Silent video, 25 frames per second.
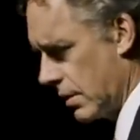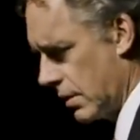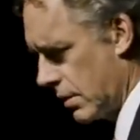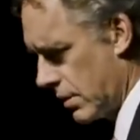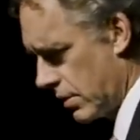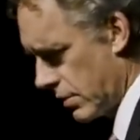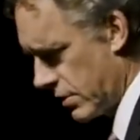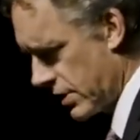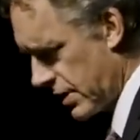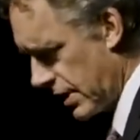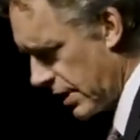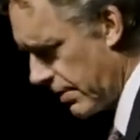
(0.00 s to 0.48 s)

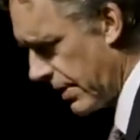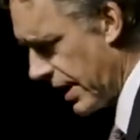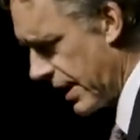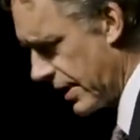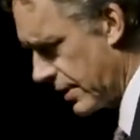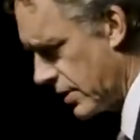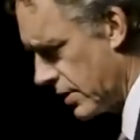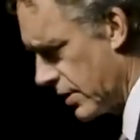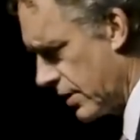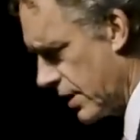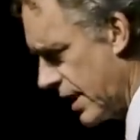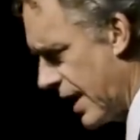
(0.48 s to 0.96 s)
There's some
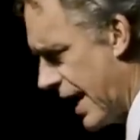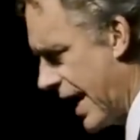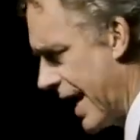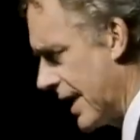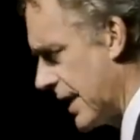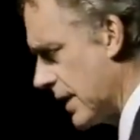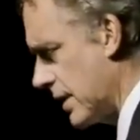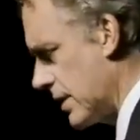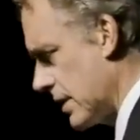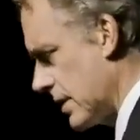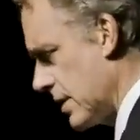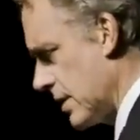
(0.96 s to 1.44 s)
answer to
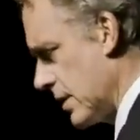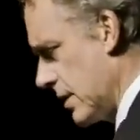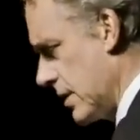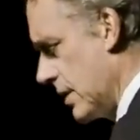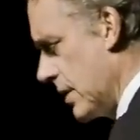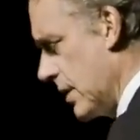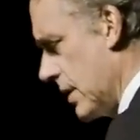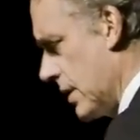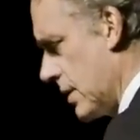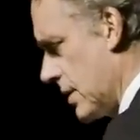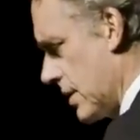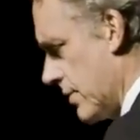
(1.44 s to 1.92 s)
that. It's,
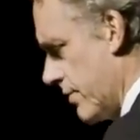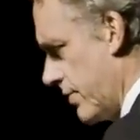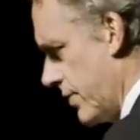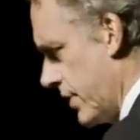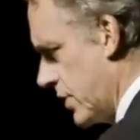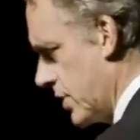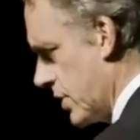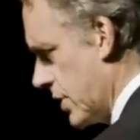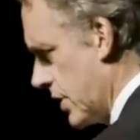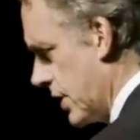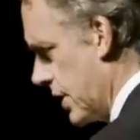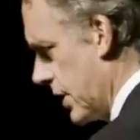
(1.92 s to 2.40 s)
it's
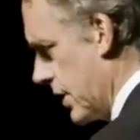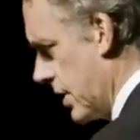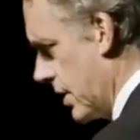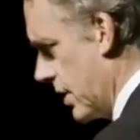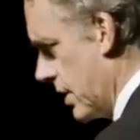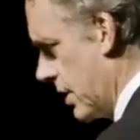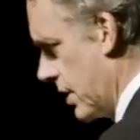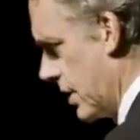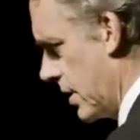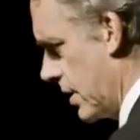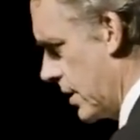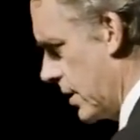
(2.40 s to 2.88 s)
sufficient
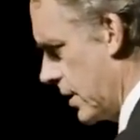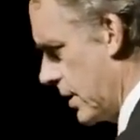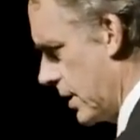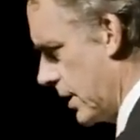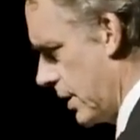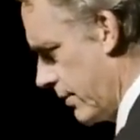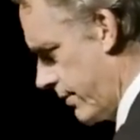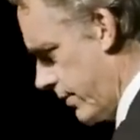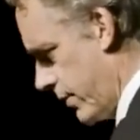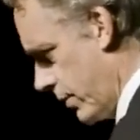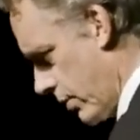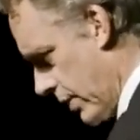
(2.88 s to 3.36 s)
in
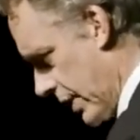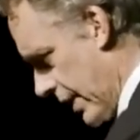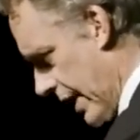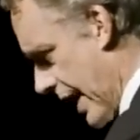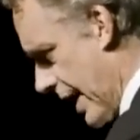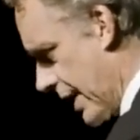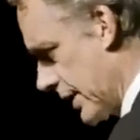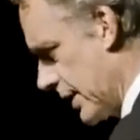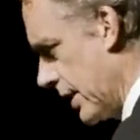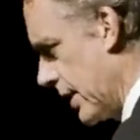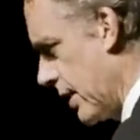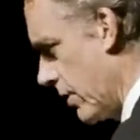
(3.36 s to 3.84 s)
if you can
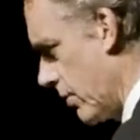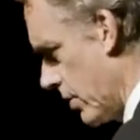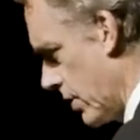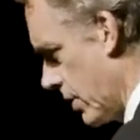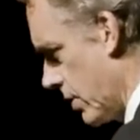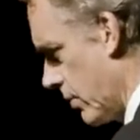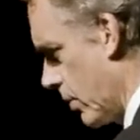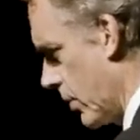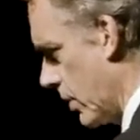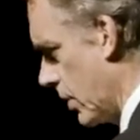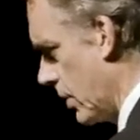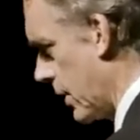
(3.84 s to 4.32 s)
act it out in
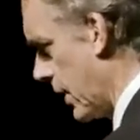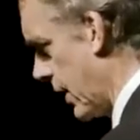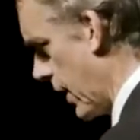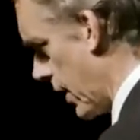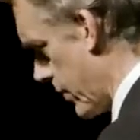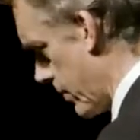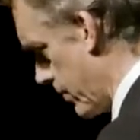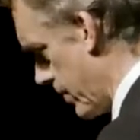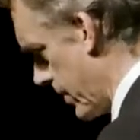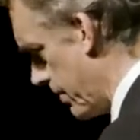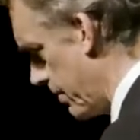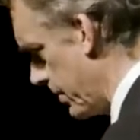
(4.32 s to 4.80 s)
the world and
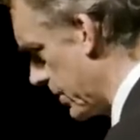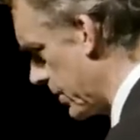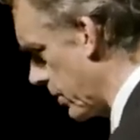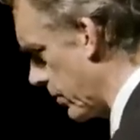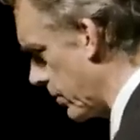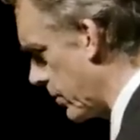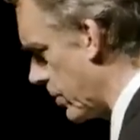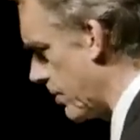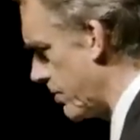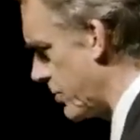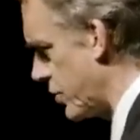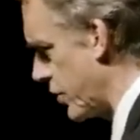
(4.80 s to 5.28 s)
other people
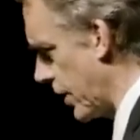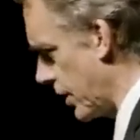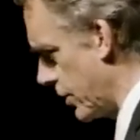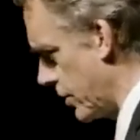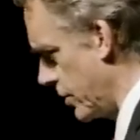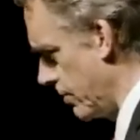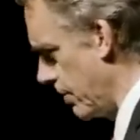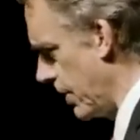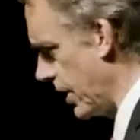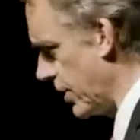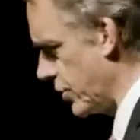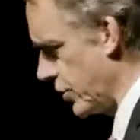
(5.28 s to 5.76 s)
don't object
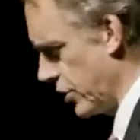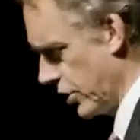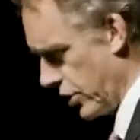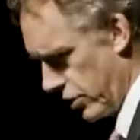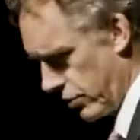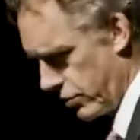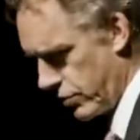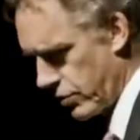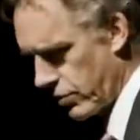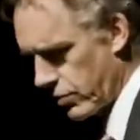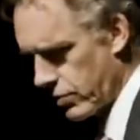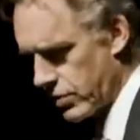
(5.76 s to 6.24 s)
too much and
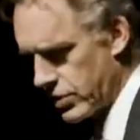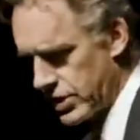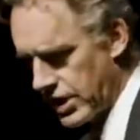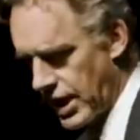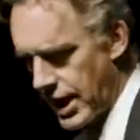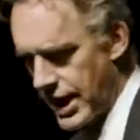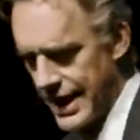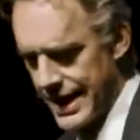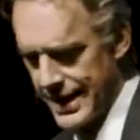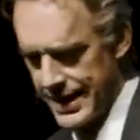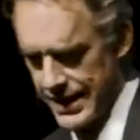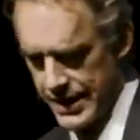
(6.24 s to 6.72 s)
you don't
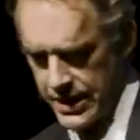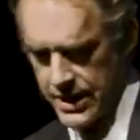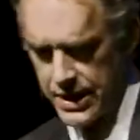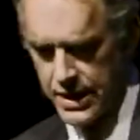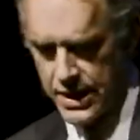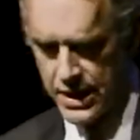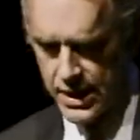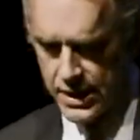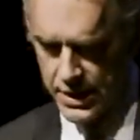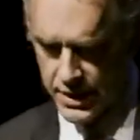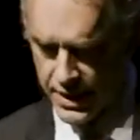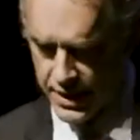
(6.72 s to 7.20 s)
die and
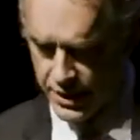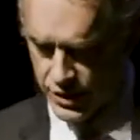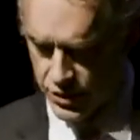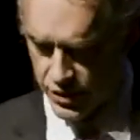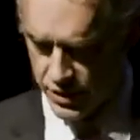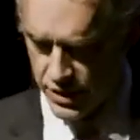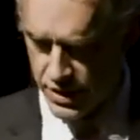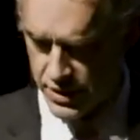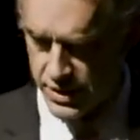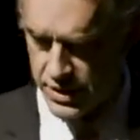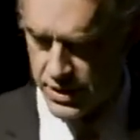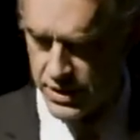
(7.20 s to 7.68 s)

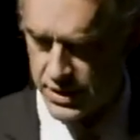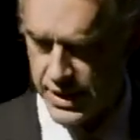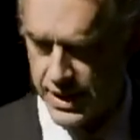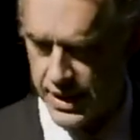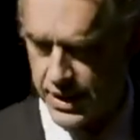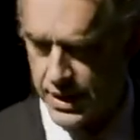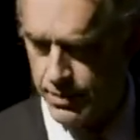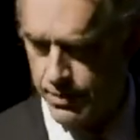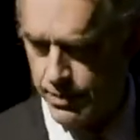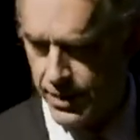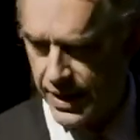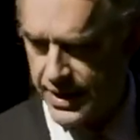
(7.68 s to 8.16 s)
nature doesn't
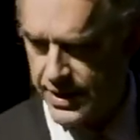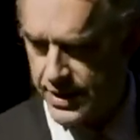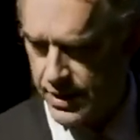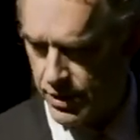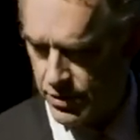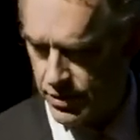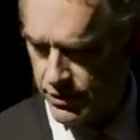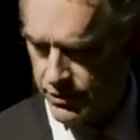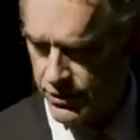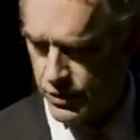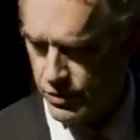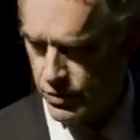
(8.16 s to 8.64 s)
take a bite
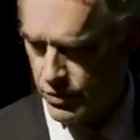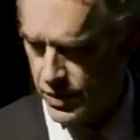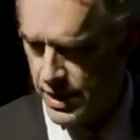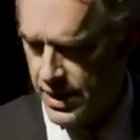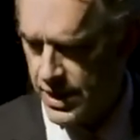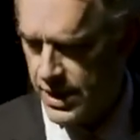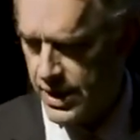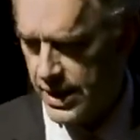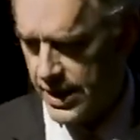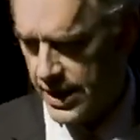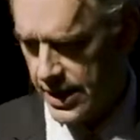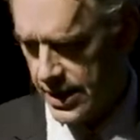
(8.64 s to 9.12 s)
out of you
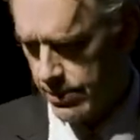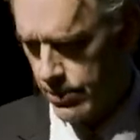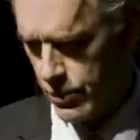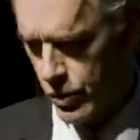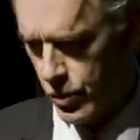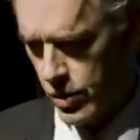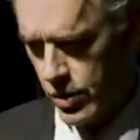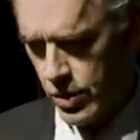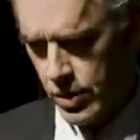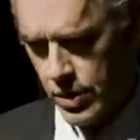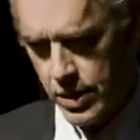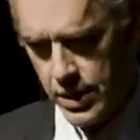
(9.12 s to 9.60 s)
any
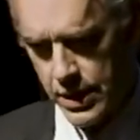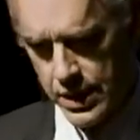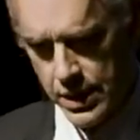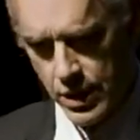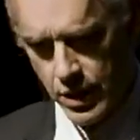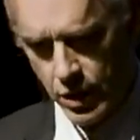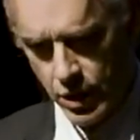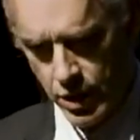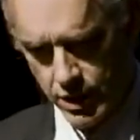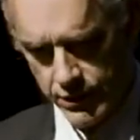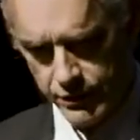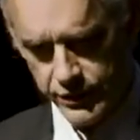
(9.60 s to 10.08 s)
more
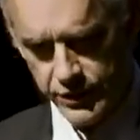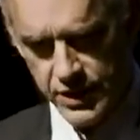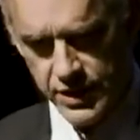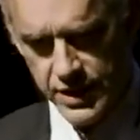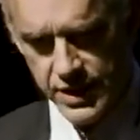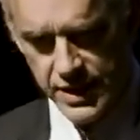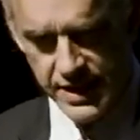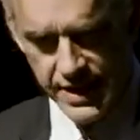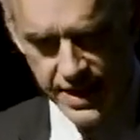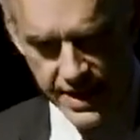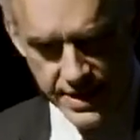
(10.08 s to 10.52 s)
often than